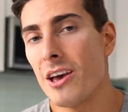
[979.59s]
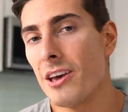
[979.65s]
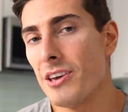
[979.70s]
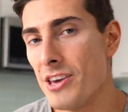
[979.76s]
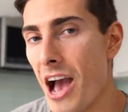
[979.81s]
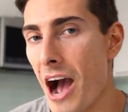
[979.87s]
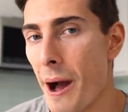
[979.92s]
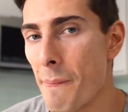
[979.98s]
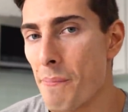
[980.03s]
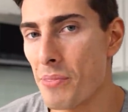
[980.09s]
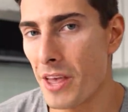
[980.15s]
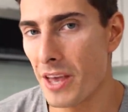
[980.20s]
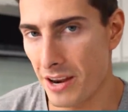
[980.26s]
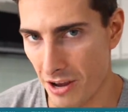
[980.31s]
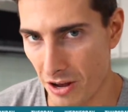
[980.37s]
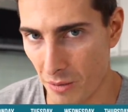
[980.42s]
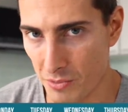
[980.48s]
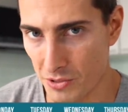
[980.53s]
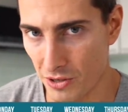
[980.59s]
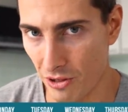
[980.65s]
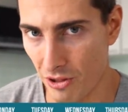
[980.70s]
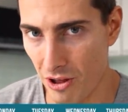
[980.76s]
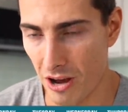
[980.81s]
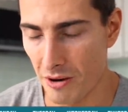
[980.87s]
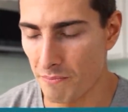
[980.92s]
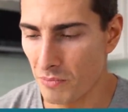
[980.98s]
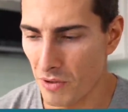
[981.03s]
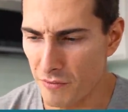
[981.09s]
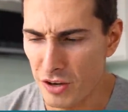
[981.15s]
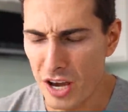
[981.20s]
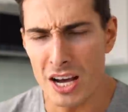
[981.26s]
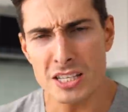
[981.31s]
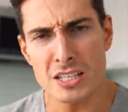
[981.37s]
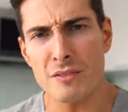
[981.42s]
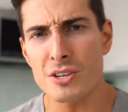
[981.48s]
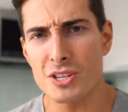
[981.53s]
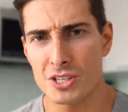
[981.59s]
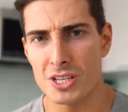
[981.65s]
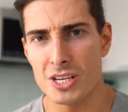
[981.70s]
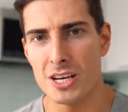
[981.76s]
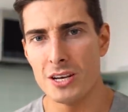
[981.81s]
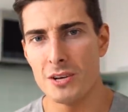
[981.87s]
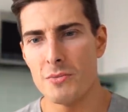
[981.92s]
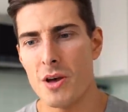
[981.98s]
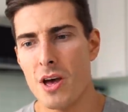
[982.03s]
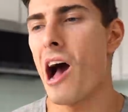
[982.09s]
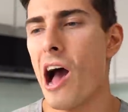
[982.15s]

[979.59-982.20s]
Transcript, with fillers: Yeah, it helps a lot. Have you guys ever seen,